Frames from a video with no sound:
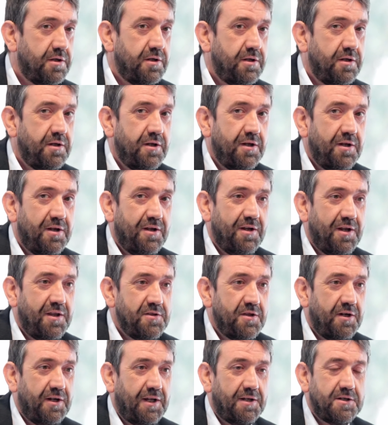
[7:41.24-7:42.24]
the
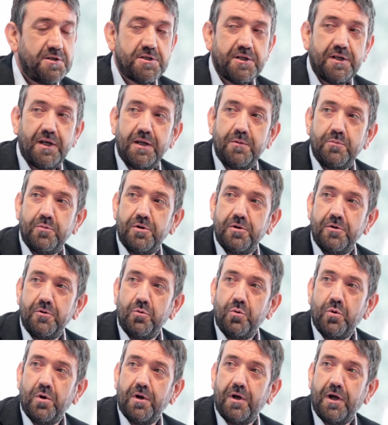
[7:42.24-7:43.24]
landscape
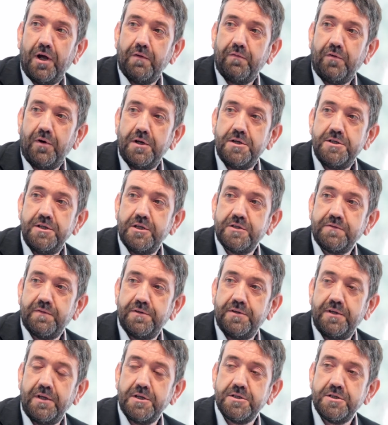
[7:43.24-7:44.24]
who have ideas
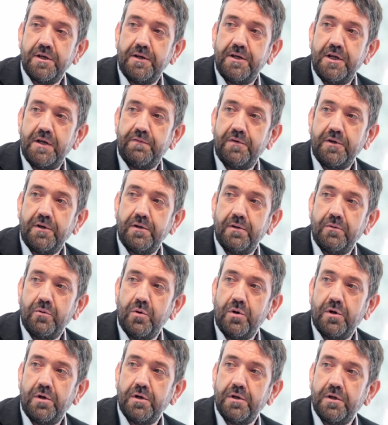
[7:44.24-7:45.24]
for things that are never going to
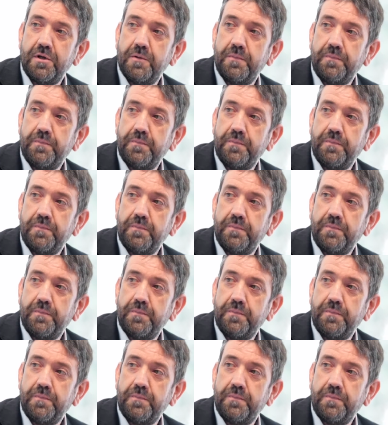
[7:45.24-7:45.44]
work.